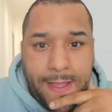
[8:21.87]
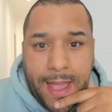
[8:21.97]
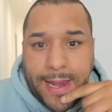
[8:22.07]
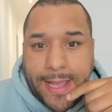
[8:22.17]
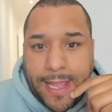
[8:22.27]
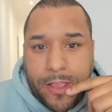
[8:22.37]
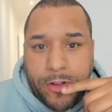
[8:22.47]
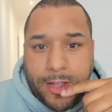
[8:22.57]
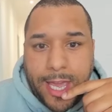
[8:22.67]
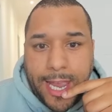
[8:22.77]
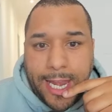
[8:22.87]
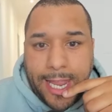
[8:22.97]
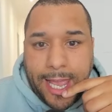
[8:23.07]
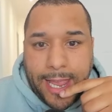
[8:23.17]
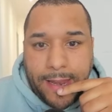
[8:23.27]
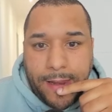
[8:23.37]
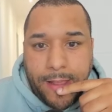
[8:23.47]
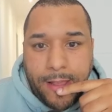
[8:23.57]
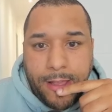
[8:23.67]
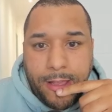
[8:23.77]
And again, you're getting
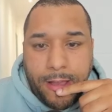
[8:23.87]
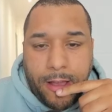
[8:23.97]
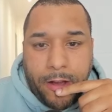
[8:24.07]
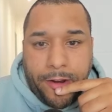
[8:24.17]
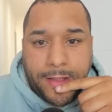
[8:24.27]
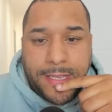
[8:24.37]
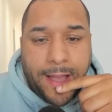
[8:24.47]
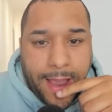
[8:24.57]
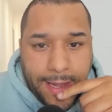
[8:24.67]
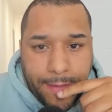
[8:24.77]
in on a tiny